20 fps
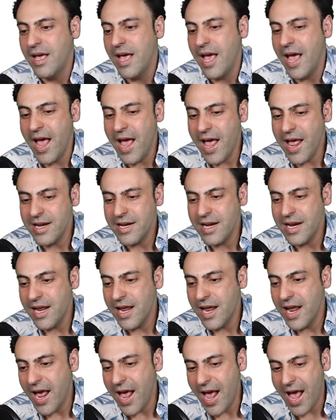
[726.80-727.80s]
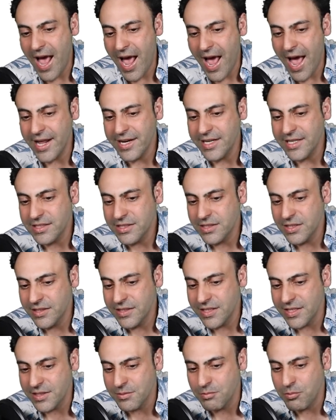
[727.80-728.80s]
And add it to
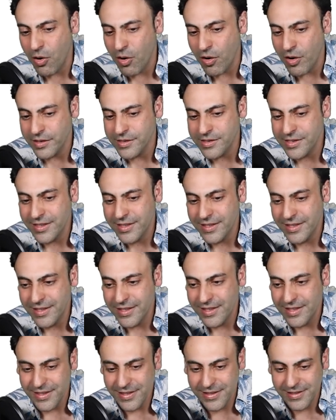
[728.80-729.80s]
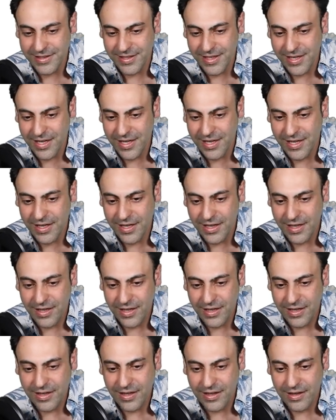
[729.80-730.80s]
this part. You see?
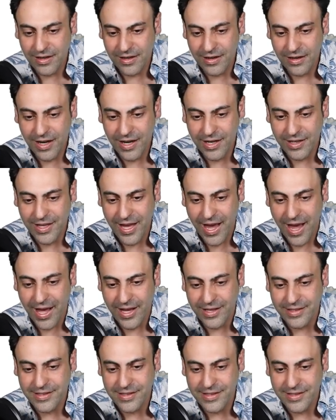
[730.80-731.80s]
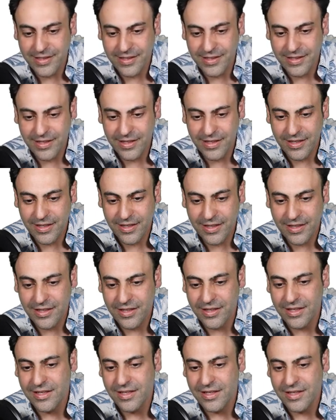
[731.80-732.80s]
Like that.
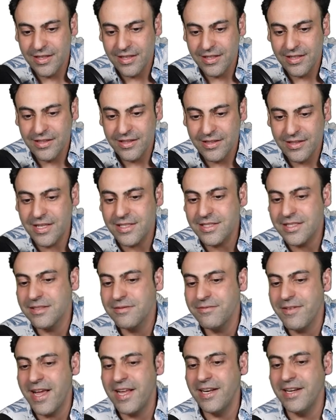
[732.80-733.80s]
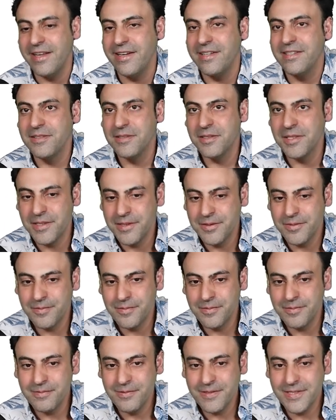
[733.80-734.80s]
This is valine.
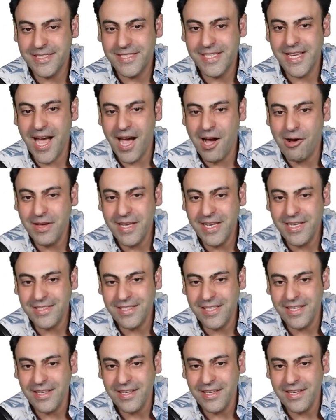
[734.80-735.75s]
You see how easy?